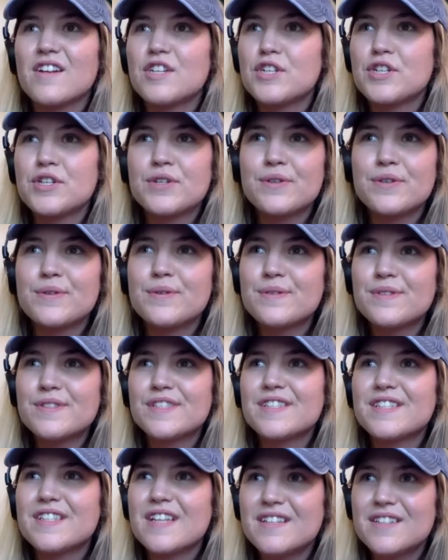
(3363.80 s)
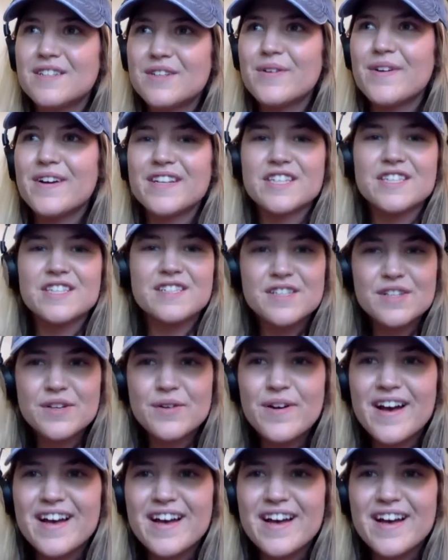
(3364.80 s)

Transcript: Choose to do it. Just do